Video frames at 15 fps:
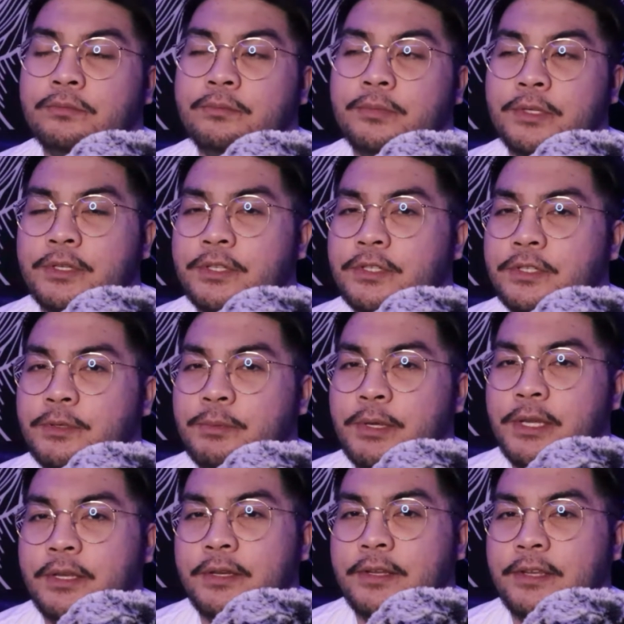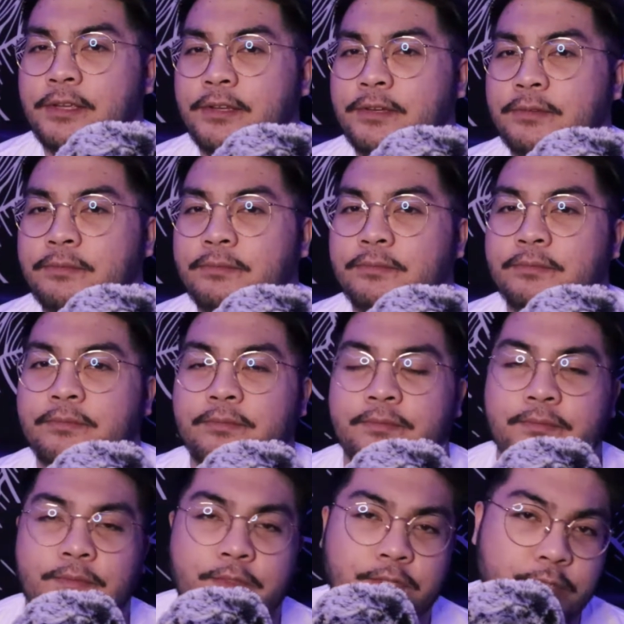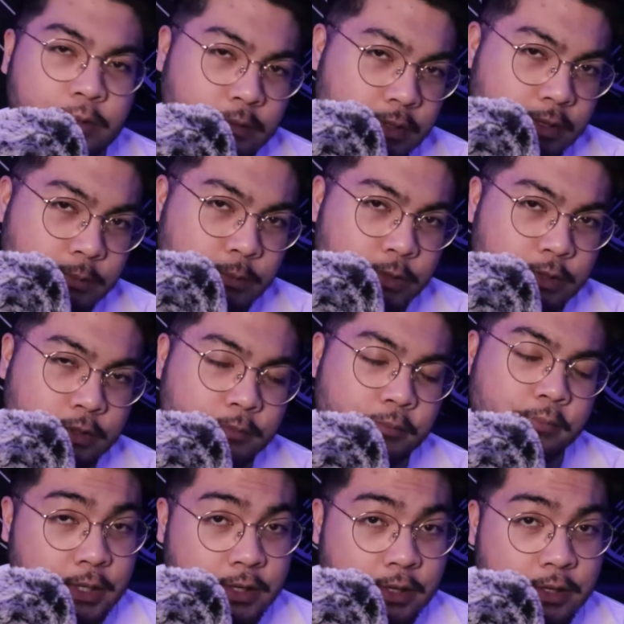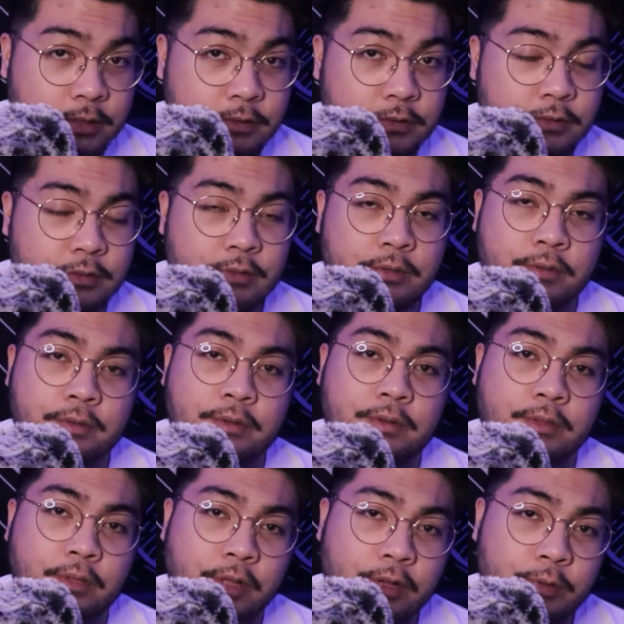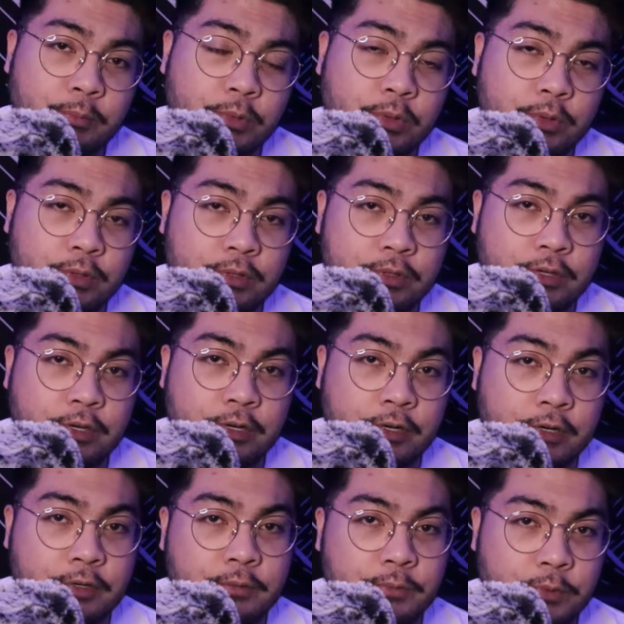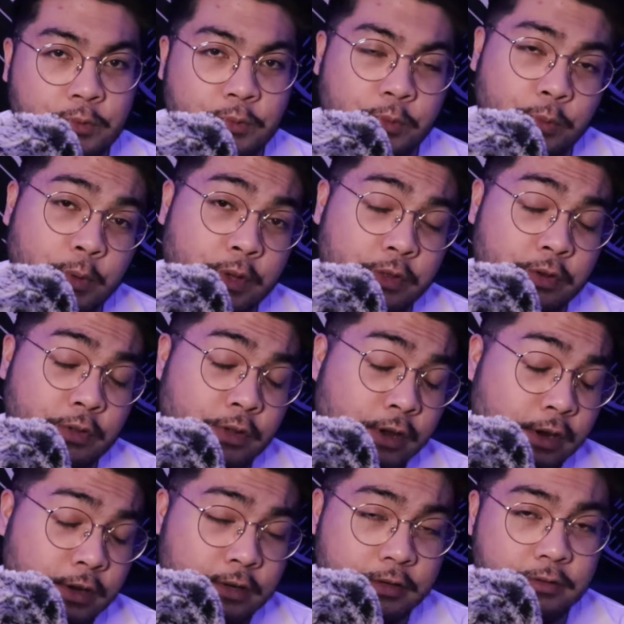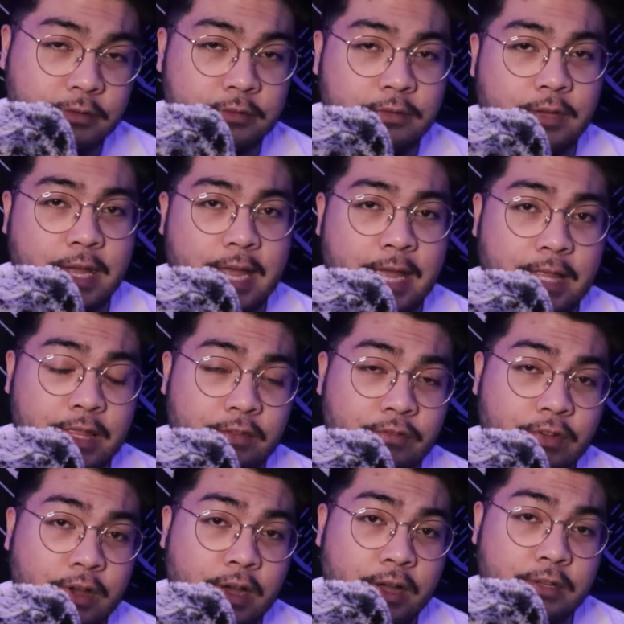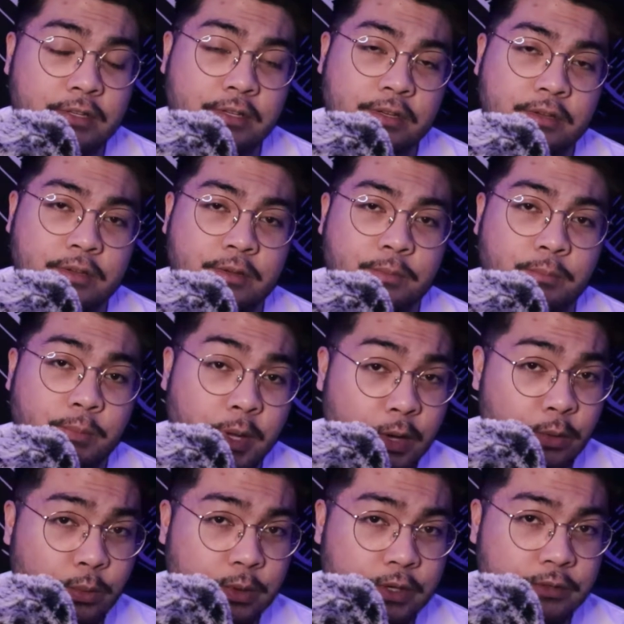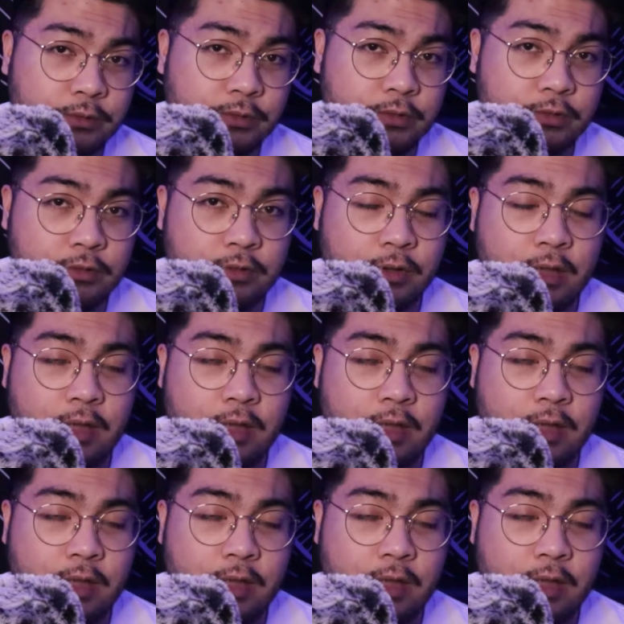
participate in to longboard, because longboards are, well, they're long and they've got big wheels,